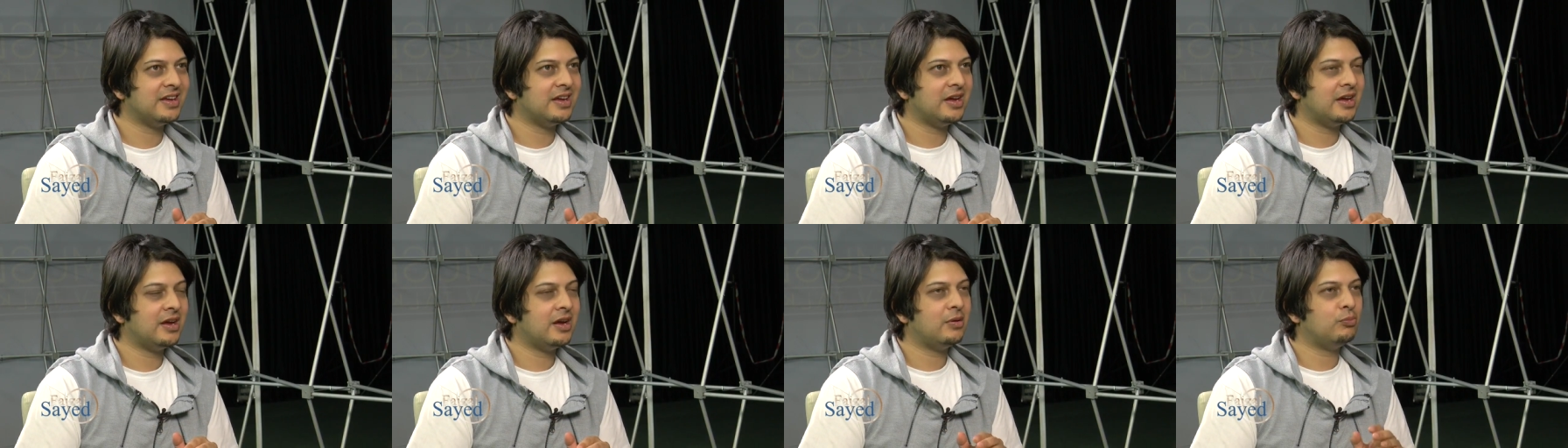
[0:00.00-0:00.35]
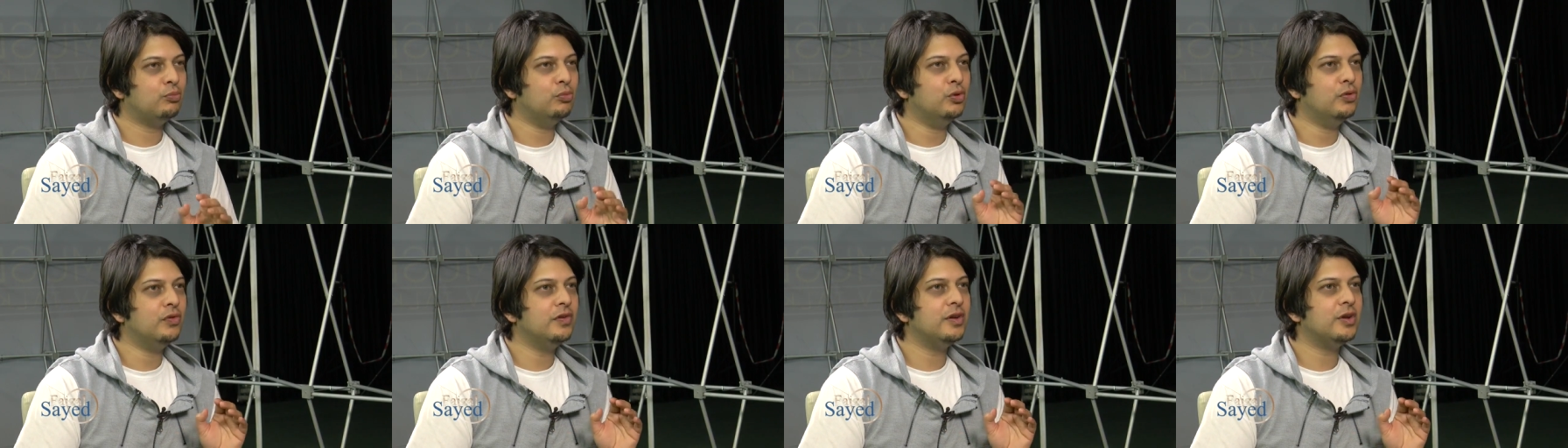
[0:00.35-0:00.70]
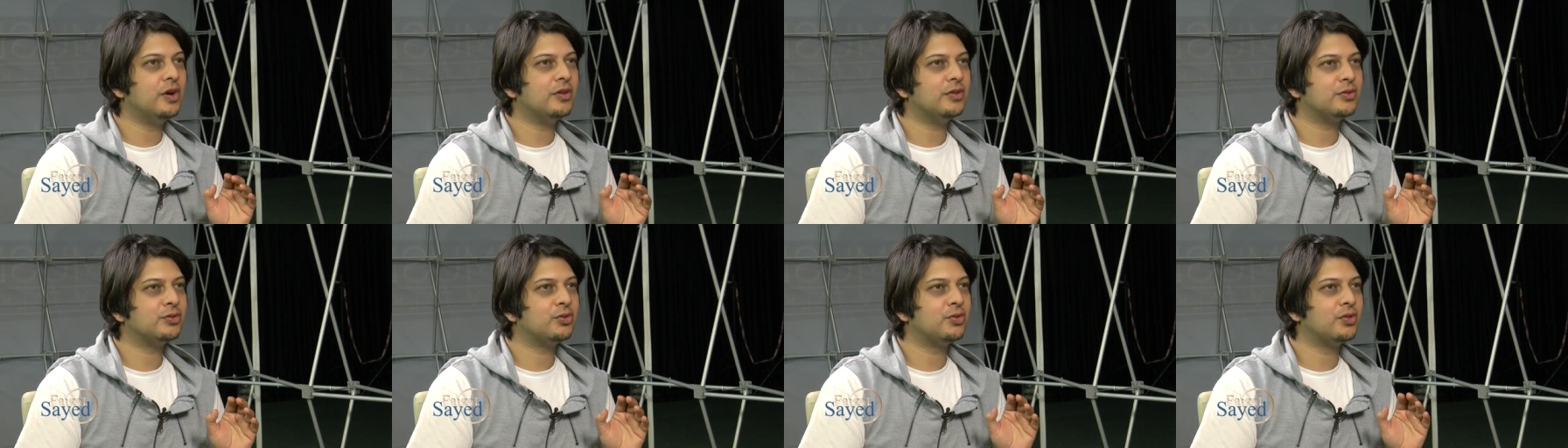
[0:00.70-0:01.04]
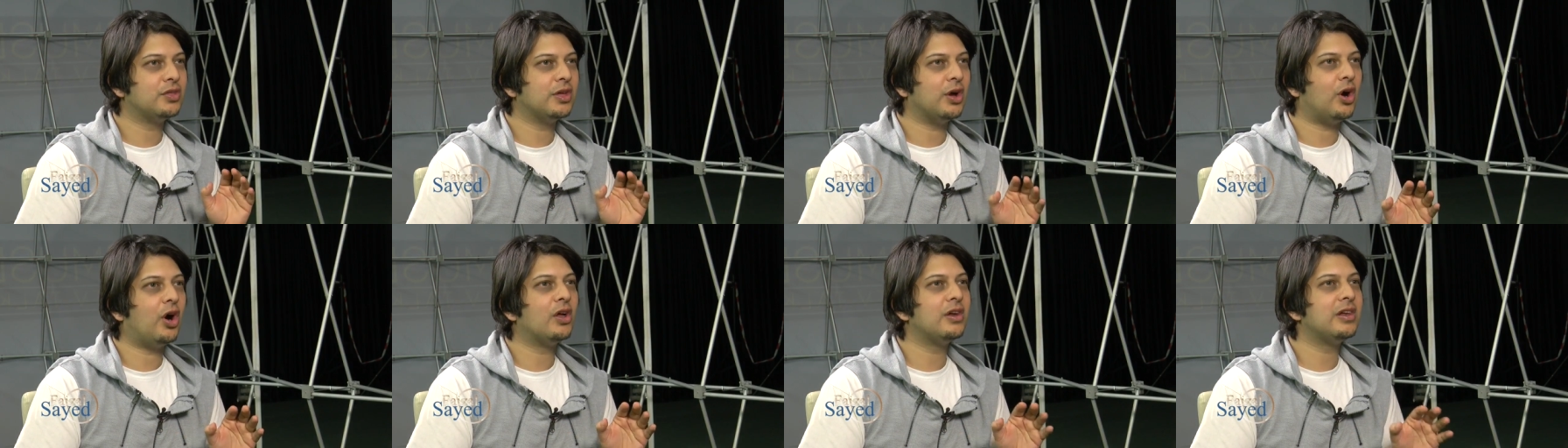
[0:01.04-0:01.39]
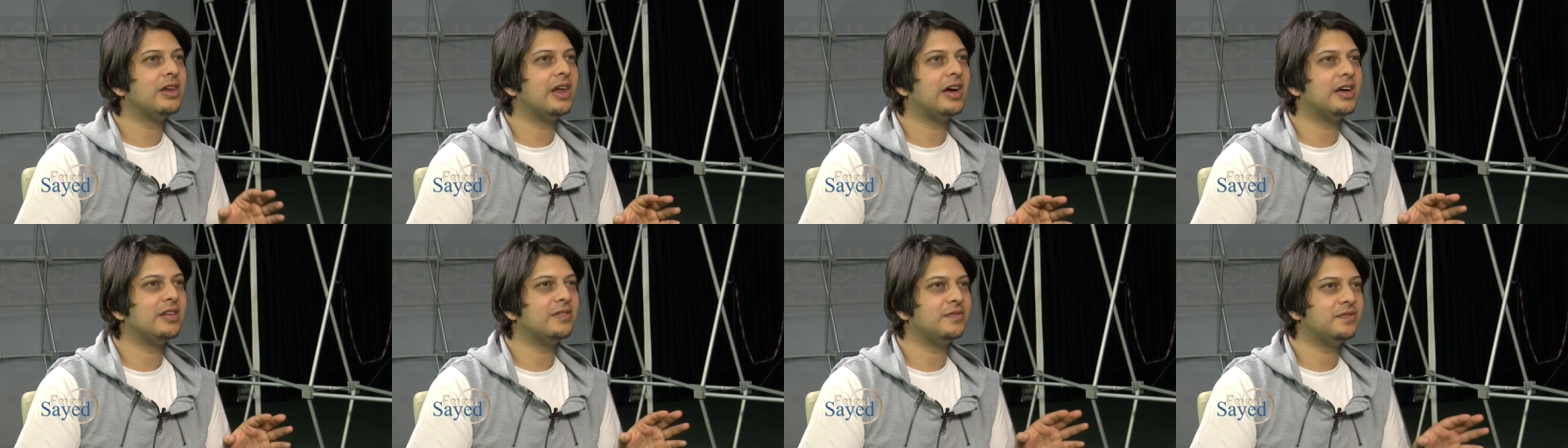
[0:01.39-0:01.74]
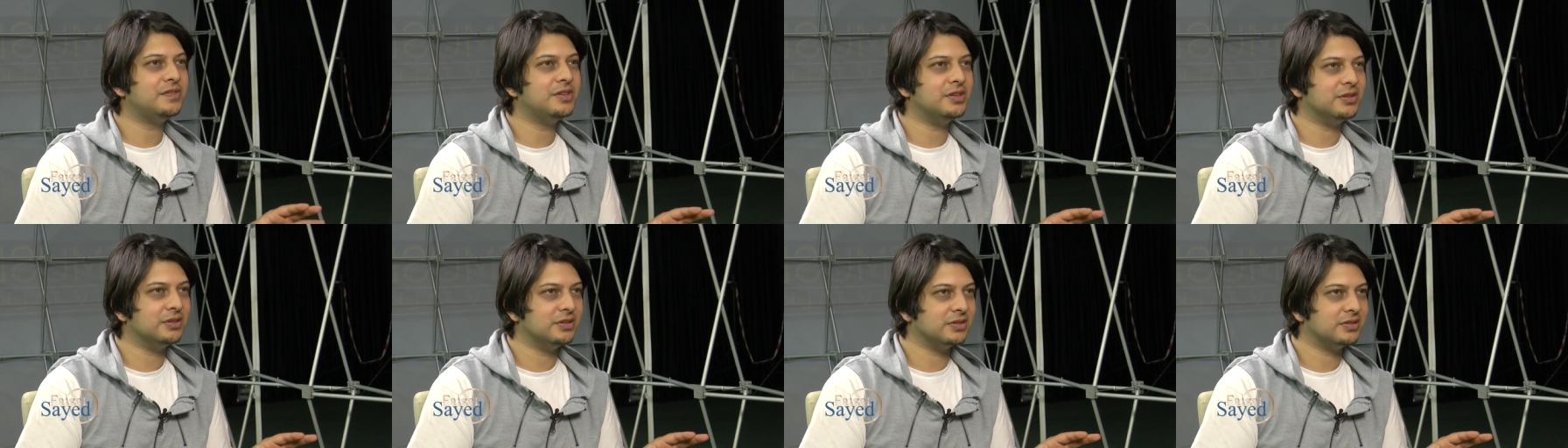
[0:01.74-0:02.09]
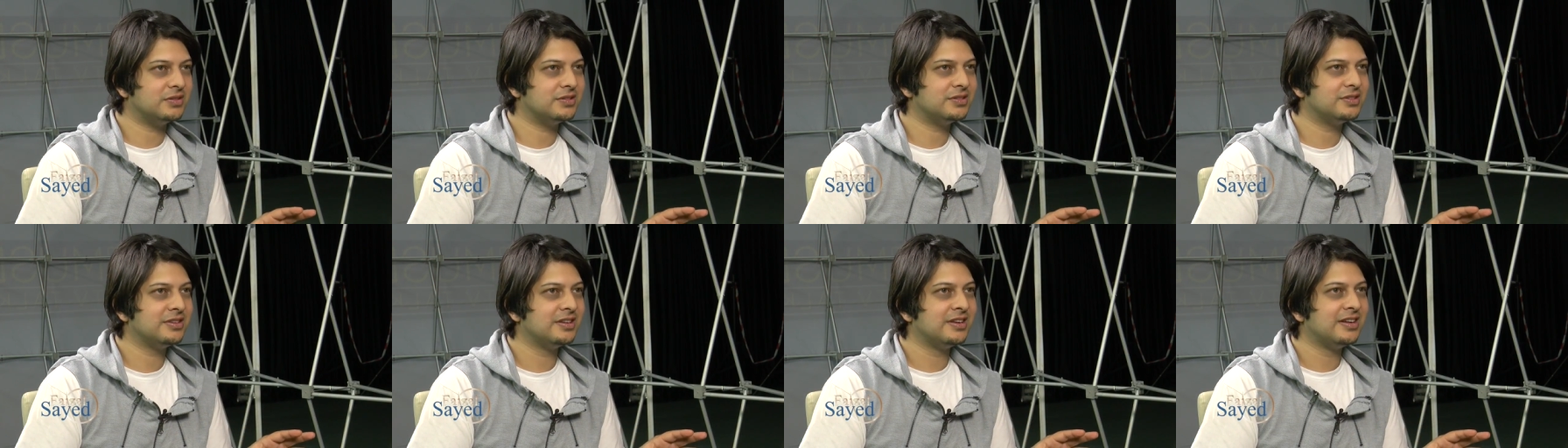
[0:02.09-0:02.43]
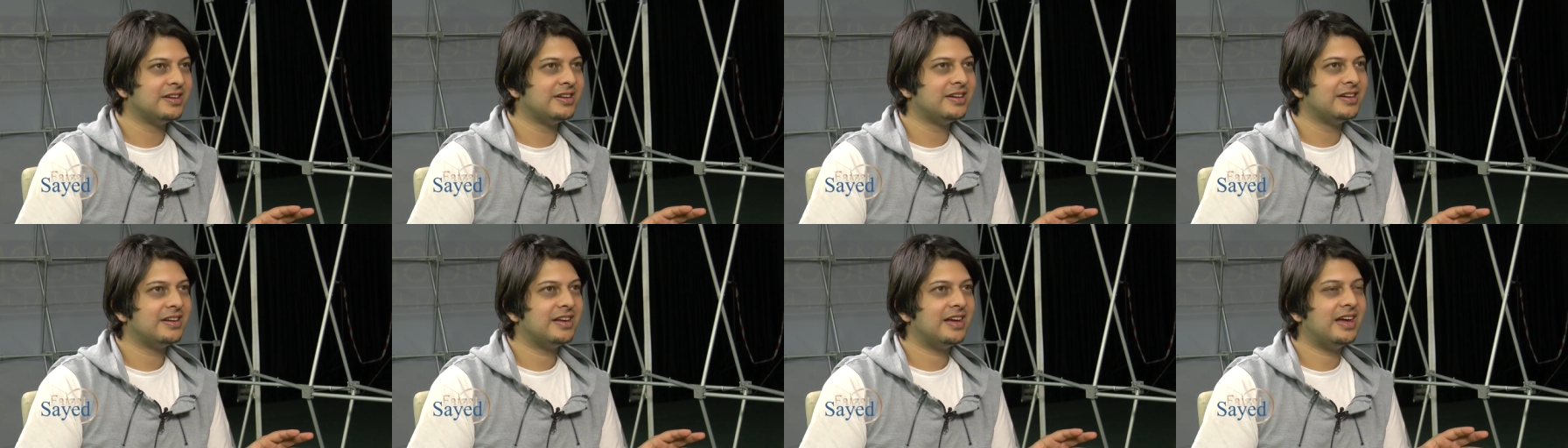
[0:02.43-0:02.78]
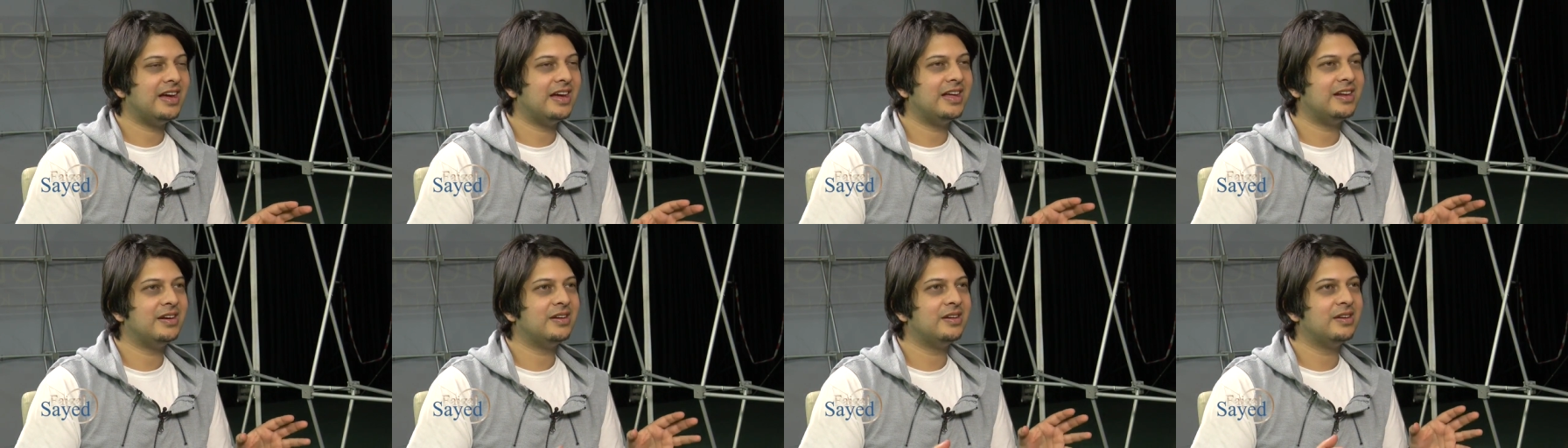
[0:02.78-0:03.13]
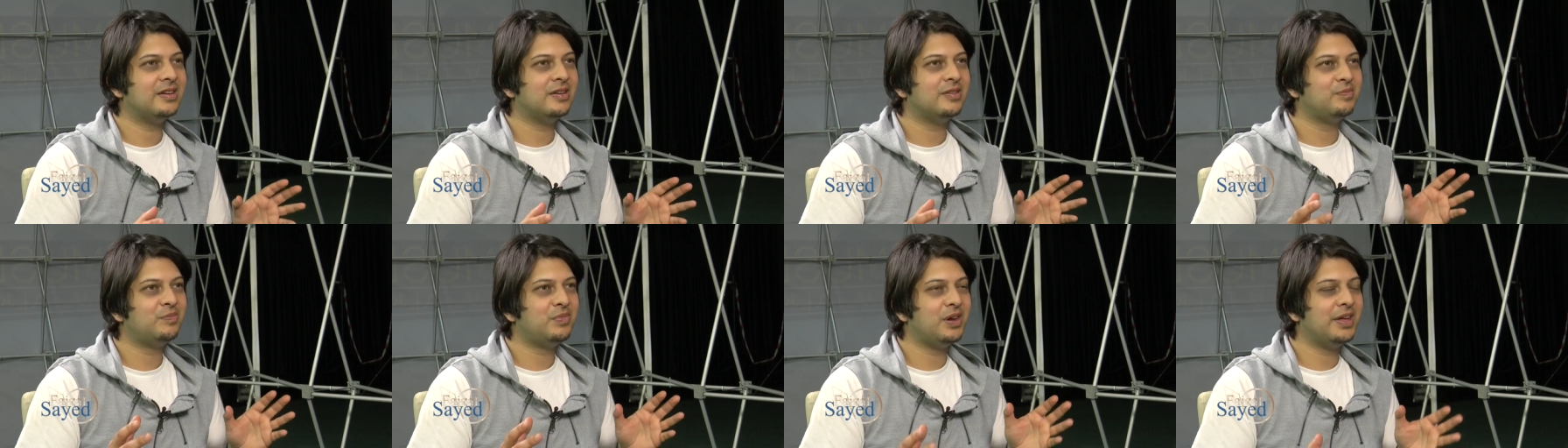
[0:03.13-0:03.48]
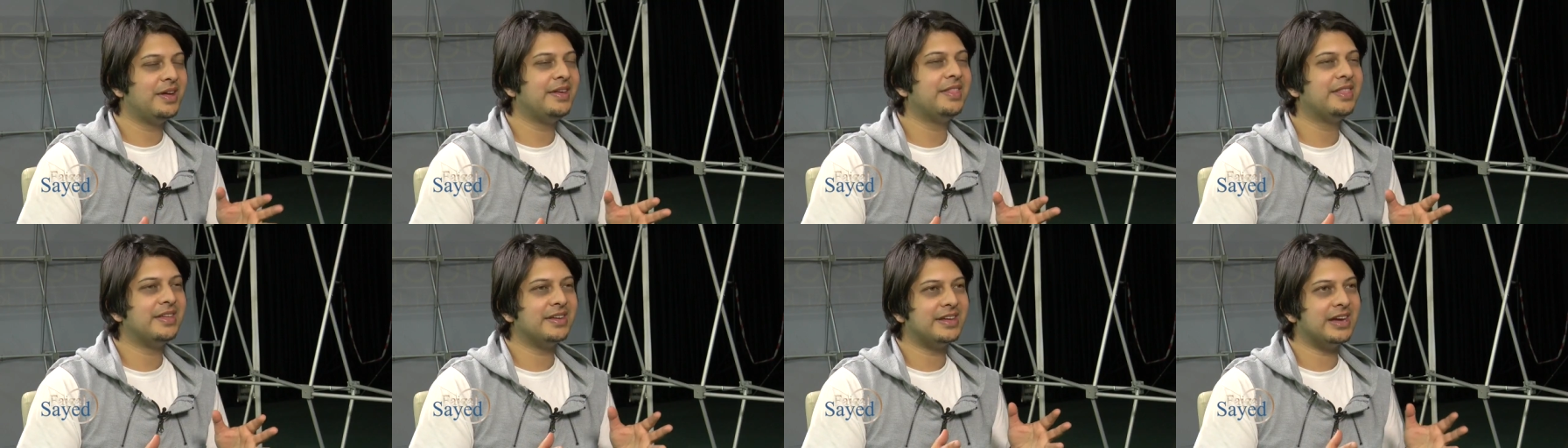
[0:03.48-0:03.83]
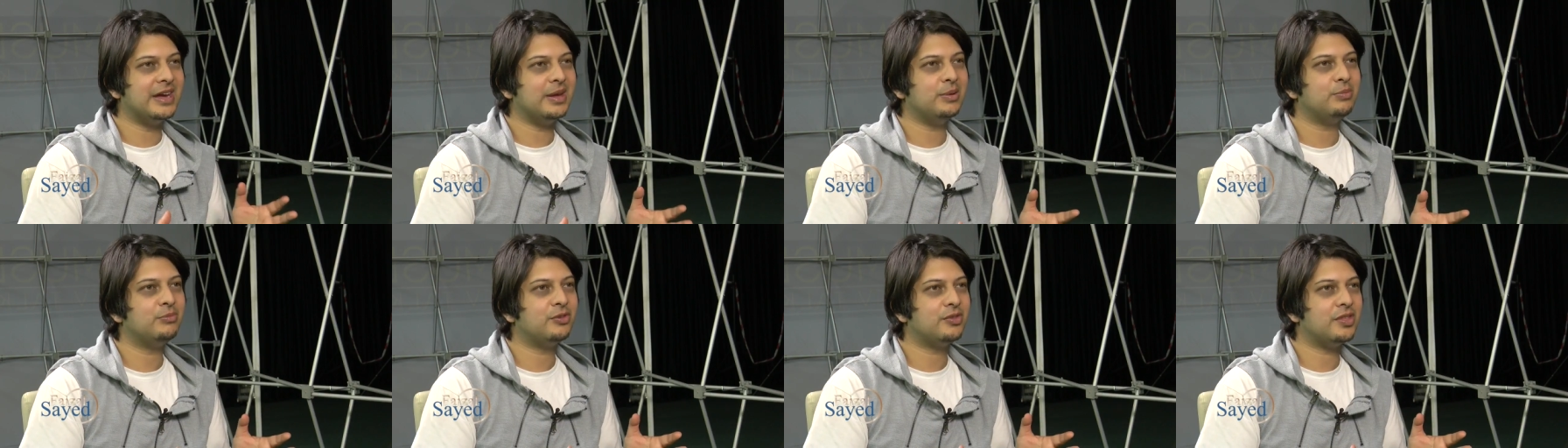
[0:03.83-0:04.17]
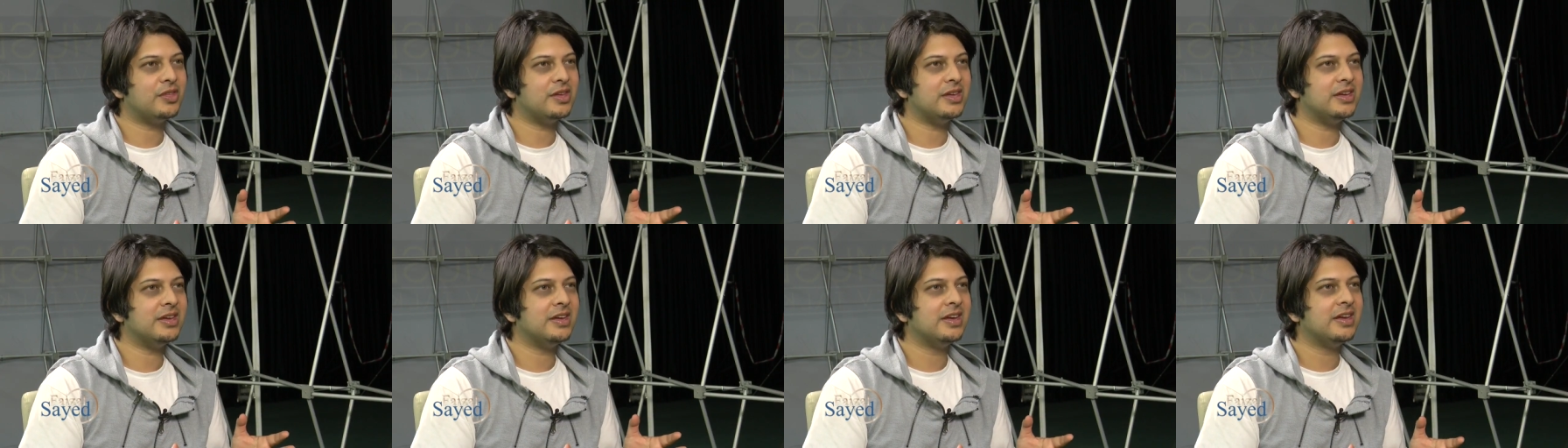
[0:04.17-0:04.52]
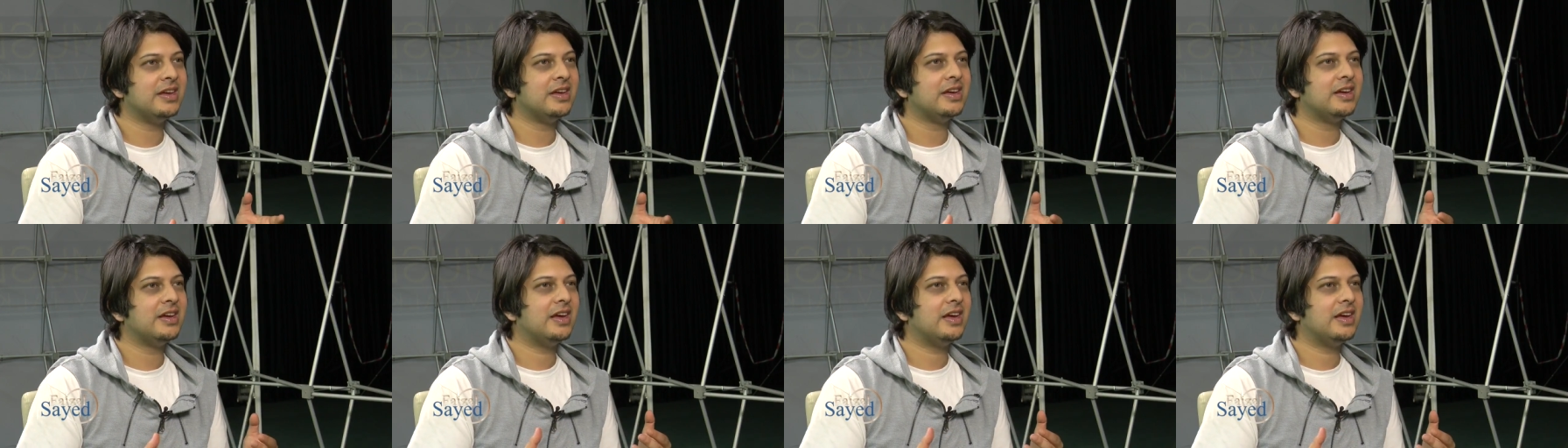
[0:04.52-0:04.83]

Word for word: yes, moving on to the online field, yes, and playing the games there,